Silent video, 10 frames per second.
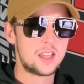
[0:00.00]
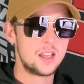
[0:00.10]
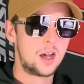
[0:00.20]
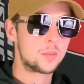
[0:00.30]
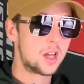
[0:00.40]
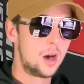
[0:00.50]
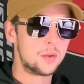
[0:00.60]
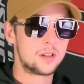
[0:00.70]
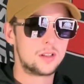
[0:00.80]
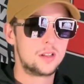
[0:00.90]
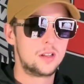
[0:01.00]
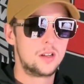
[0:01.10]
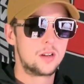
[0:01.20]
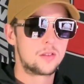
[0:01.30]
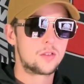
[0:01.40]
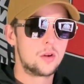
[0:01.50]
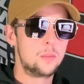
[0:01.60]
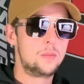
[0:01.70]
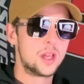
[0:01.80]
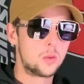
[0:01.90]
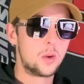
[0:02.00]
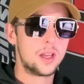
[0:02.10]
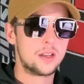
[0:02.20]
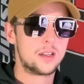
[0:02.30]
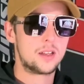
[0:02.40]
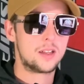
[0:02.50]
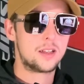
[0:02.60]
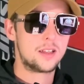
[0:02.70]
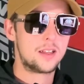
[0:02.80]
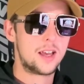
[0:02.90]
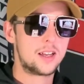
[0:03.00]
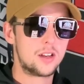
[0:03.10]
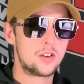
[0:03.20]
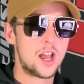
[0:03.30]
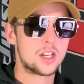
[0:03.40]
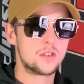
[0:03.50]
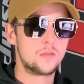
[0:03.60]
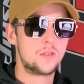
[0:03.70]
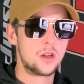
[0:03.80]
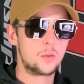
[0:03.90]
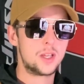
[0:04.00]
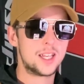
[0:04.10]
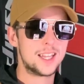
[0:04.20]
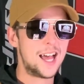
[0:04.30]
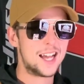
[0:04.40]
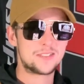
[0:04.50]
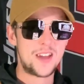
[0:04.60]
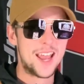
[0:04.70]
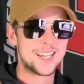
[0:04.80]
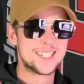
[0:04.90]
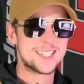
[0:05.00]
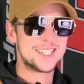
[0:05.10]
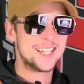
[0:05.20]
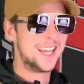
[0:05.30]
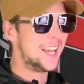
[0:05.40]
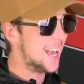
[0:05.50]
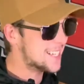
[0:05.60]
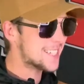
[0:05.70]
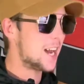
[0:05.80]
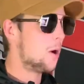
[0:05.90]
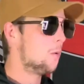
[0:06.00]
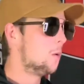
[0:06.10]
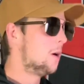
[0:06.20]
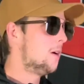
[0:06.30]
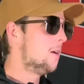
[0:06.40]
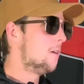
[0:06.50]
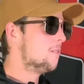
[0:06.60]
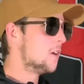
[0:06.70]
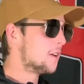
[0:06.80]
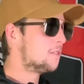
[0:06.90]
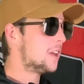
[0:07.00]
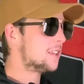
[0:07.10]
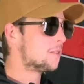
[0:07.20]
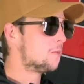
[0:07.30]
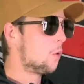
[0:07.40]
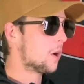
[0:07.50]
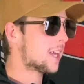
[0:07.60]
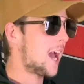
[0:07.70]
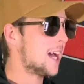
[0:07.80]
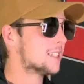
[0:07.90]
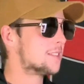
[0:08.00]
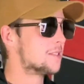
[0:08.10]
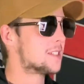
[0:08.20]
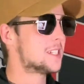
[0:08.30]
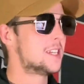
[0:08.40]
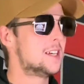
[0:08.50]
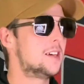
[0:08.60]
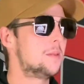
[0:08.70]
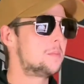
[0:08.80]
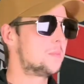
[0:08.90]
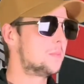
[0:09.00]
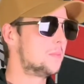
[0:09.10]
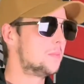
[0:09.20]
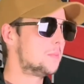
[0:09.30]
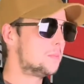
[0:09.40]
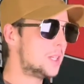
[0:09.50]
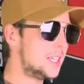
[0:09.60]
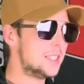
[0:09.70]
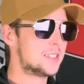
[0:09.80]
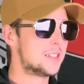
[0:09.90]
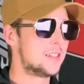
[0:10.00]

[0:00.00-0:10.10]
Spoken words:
I'm coming for a big win at International Fight Week in Las Vegas. Let's go. Fight fiends and forecasters, please